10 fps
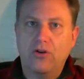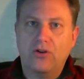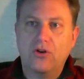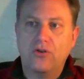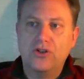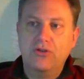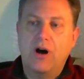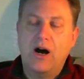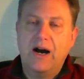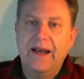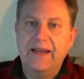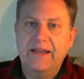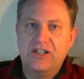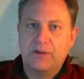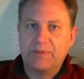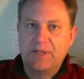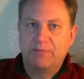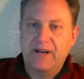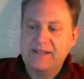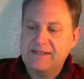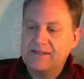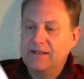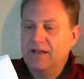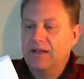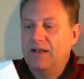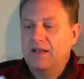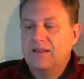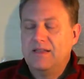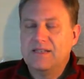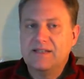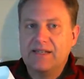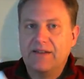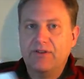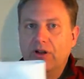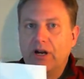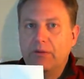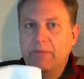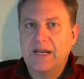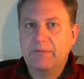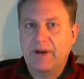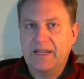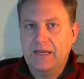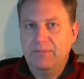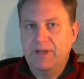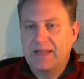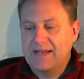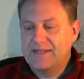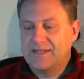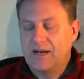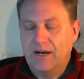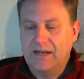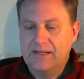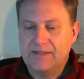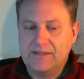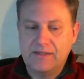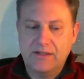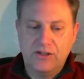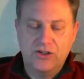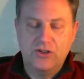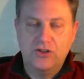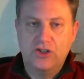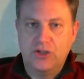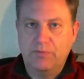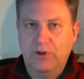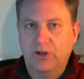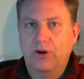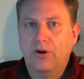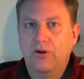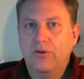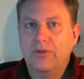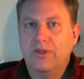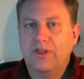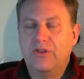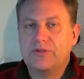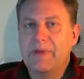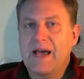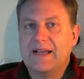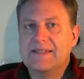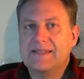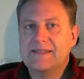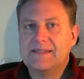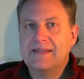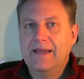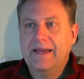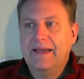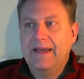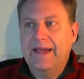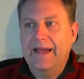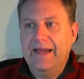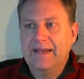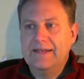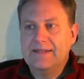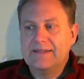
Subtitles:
go too high, it jumps the price. This can save you a lot of money by keeping that size just below those maxes, And